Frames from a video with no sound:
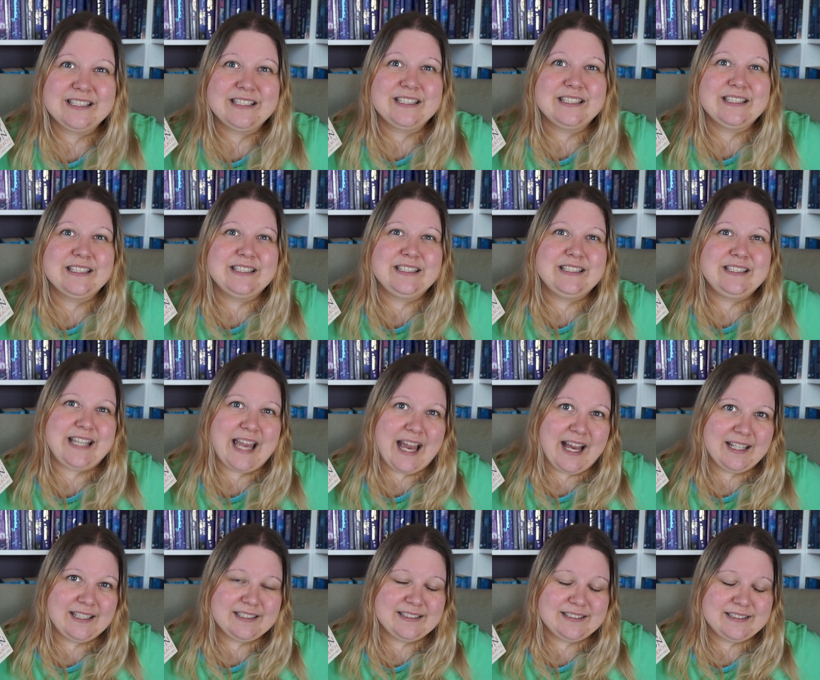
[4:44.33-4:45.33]

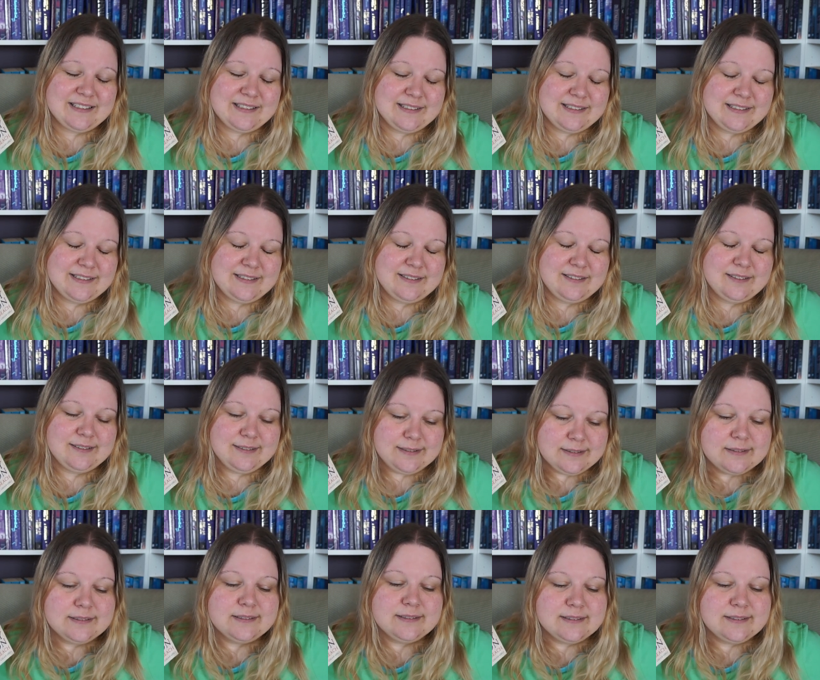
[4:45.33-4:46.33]

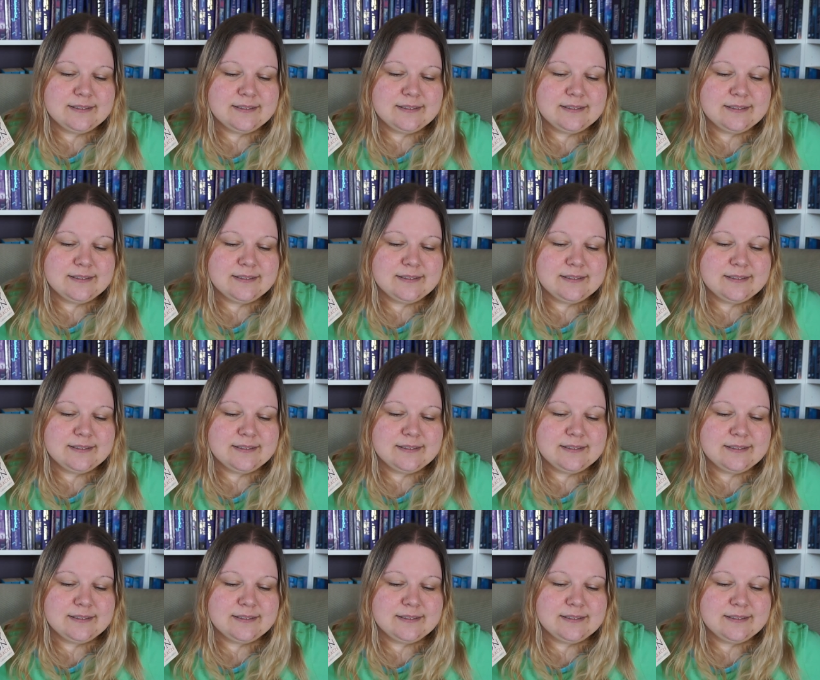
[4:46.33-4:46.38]
Nothing is said.